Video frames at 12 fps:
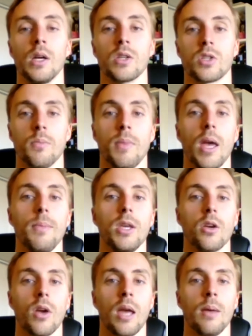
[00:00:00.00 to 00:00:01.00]
So maybe
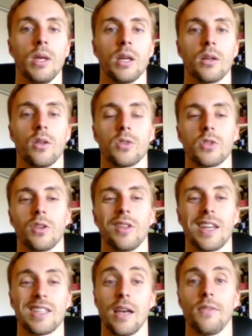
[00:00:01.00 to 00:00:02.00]
you're aiming closer to
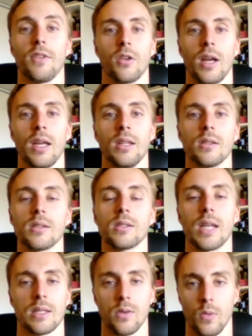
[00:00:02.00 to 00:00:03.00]
like 7 or 8
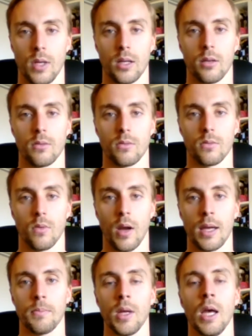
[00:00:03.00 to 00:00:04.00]
sets a week,
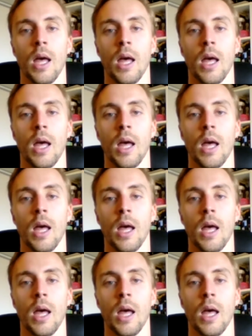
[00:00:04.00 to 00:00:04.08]
right?